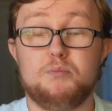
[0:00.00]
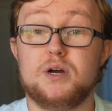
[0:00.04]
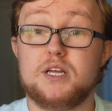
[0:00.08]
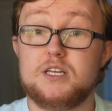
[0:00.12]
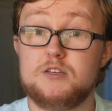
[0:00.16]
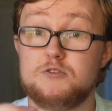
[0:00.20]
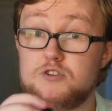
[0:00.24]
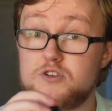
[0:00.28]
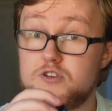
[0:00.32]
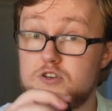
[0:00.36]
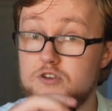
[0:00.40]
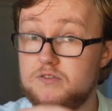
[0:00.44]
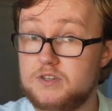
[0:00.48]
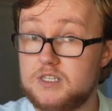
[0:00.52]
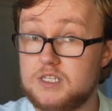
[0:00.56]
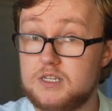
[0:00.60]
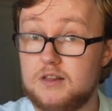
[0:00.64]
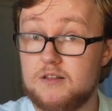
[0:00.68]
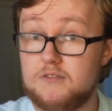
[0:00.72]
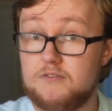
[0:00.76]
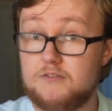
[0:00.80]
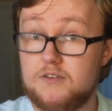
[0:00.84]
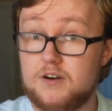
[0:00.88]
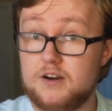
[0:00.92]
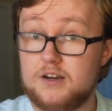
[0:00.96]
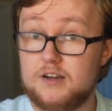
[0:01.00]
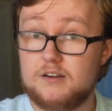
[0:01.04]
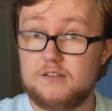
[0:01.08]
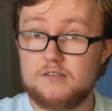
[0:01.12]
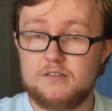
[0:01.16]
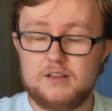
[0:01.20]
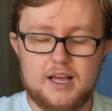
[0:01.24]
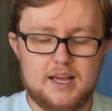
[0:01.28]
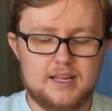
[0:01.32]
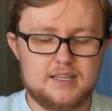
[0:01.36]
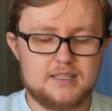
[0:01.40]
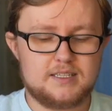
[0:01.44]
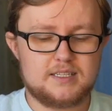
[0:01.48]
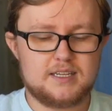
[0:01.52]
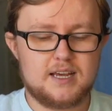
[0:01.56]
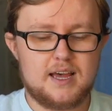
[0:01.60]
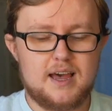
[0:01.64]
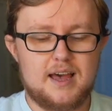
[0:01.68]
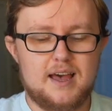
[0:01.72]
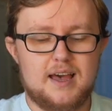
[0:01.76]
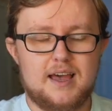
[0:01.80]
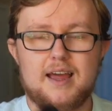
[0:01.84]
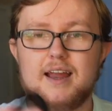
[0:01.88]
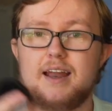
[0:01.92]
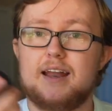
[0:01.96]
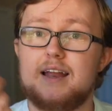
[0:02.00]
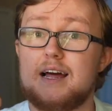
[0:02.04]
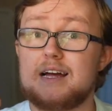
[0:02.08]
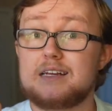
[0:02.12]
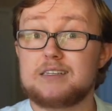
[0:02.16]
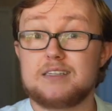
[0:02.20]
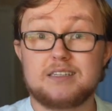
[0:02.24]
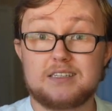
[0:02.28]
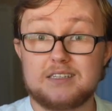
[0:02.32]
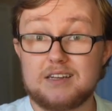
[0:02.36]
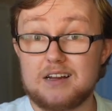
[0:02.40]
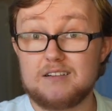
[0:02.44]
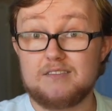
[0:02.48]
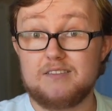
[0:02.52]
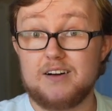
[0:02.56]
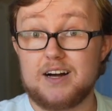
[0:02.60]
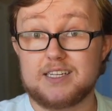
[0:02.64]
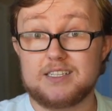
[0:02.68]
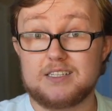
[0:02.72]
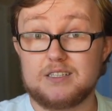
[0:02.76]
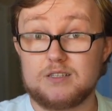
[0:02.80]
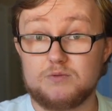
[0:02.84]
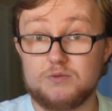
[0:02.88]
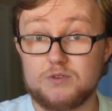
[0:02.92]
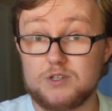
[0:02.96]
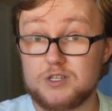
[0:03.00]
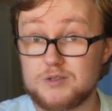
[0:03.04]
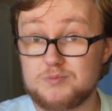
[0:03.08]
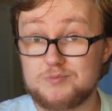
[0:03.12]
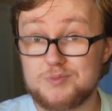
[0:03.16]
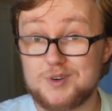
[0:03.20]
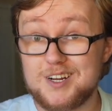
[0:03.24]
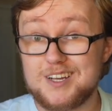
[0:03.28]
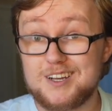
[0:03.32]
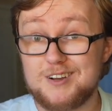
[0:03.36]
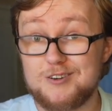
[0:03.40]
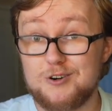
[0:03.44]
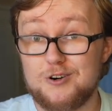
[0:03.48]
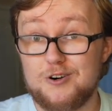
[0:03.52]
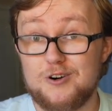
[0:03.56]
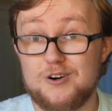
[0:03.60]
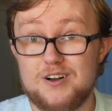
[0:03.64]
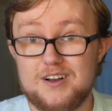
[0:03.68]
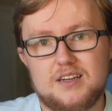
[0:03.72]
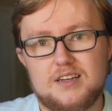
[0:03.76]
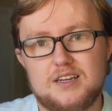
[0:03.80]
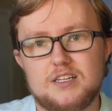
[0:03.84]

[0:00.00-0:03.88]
but you screw this to the front of your lens and it acts as sunglasses, which is pretty cool.